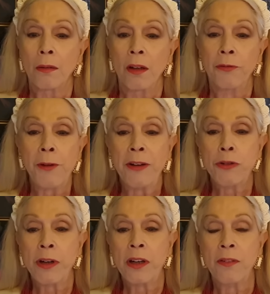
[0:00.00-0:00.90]

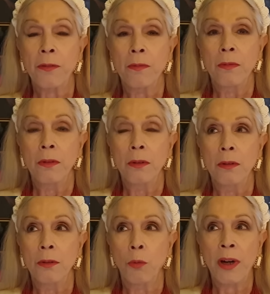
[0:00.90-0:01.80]
Frederick,
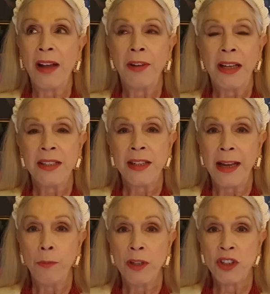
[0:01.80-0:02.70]
whatever his
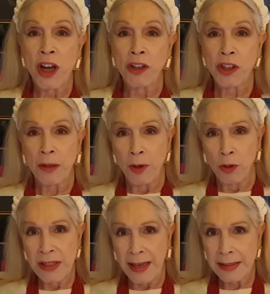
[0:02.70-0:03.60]
name was, Josef
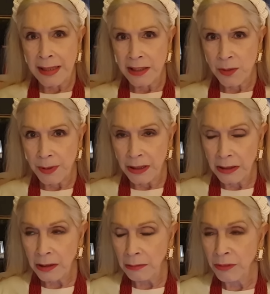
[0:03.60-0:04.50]
Goebbels'
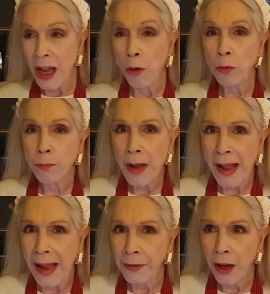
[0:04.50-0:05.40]
ex-husband, now
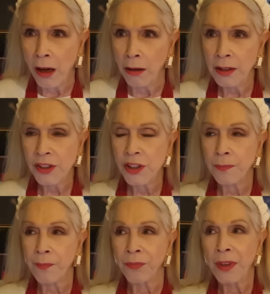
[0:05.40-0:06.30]
Anhalt.
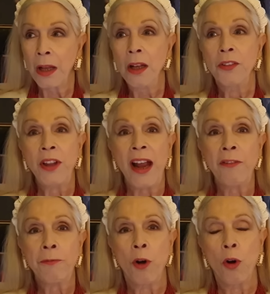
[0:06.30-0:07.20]

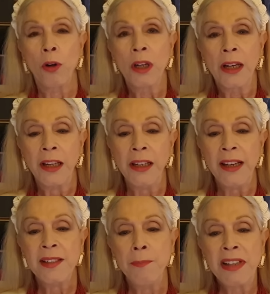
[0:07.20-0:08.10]
Therefore, he
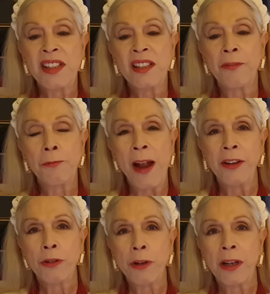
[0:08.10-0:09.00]
is Mr.
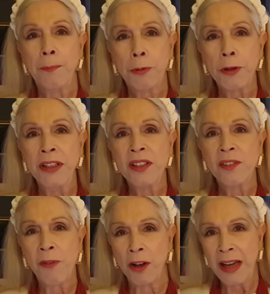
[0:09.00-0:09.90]
Frederick
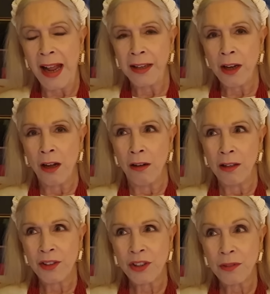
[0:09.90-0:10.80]
Prince von
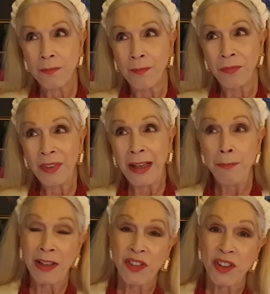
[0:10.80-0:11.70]
Anhalt, in
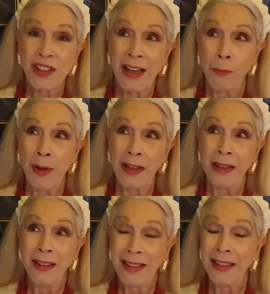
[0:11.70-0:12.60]
much the same
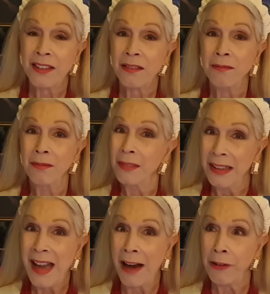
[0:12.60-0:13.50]
way that
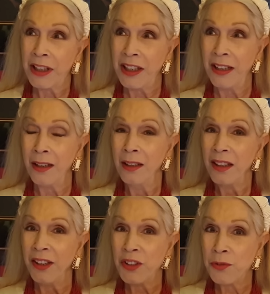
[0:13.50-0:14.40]
Larry King
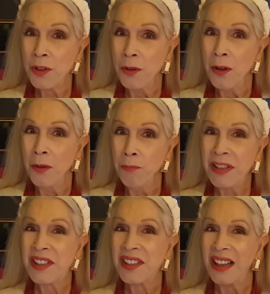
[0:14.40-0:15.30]
is
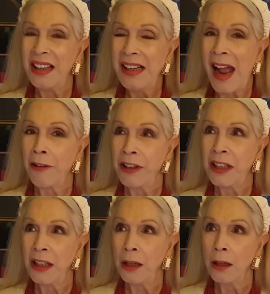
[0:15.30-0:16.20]
Mr. Larry
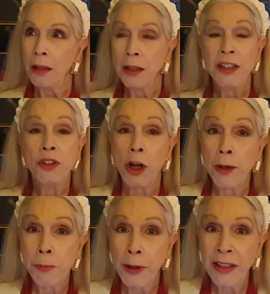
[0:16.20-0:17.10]
King. He's not
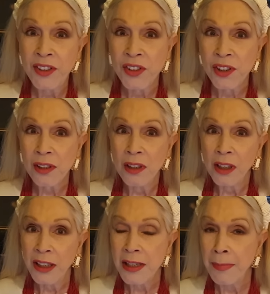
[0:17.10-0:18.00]
a prince,
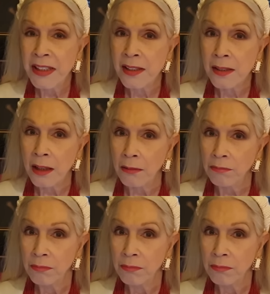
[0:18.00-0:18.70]
he's a mister.